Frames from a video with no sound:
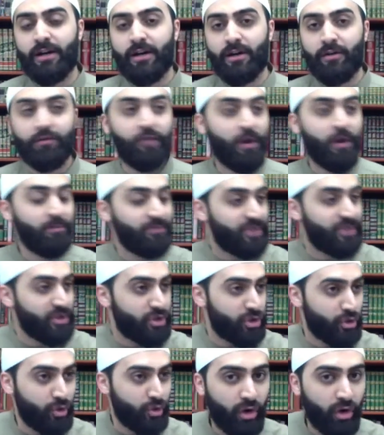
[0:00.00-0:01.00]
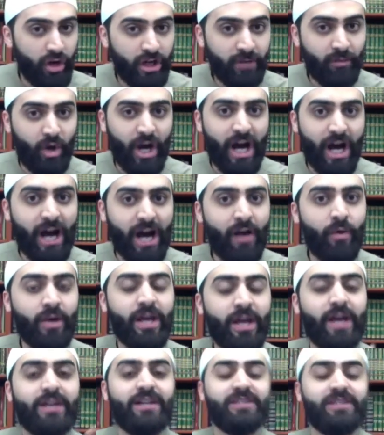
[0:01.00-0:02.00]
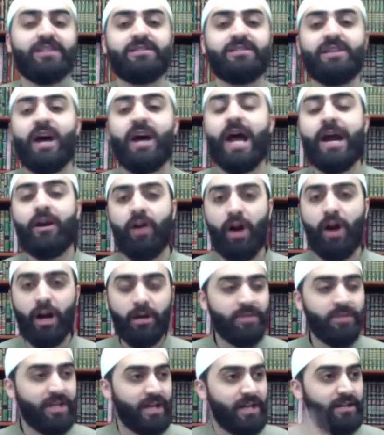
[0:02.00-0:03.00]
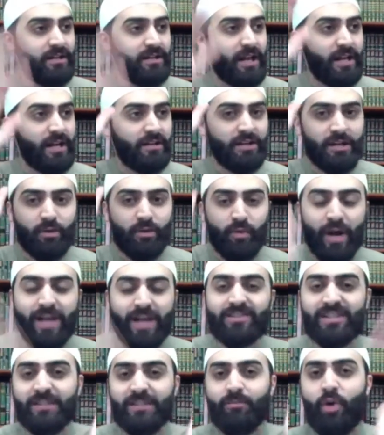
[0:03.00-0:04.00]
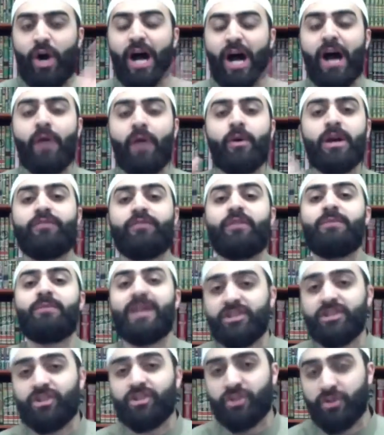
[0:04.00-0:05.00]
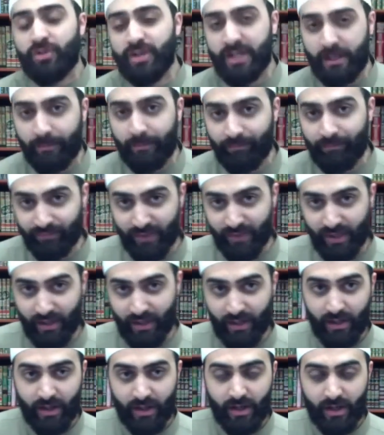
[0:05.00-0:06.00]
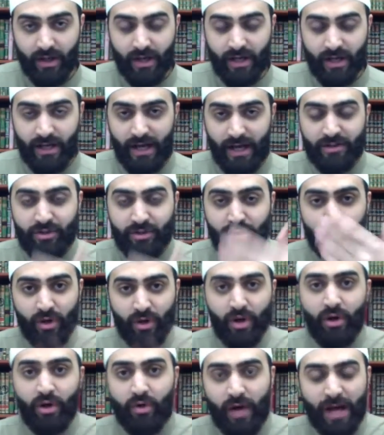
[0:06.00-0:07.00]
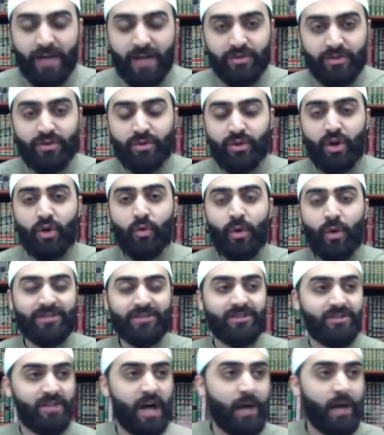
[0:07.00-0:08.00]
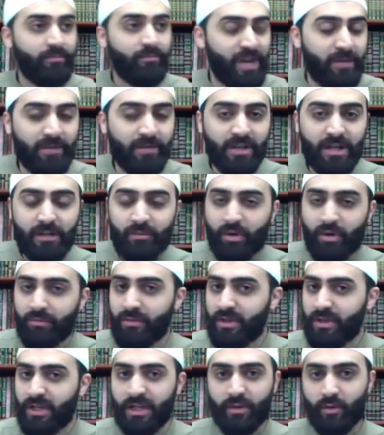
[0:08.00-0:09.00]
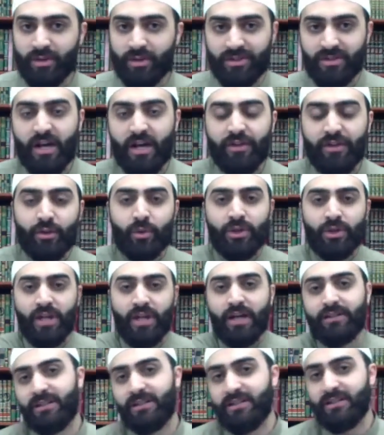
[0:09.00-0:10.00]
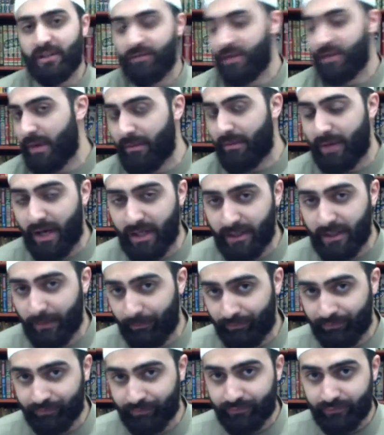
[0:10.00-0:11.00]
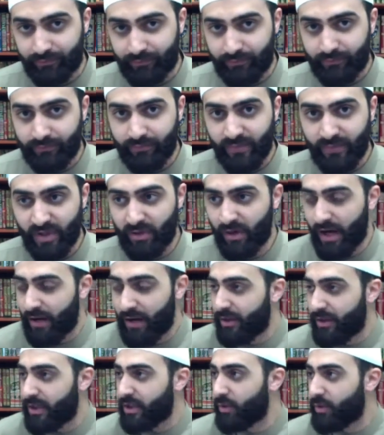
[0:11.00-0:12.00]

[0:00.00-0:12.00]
from destroying Muawiyah and his entire army and erasing Muawiyah from history. And as you know, what stopped Amir al-Mu'mineen was not the reluctance of Imam Ali. Rather, it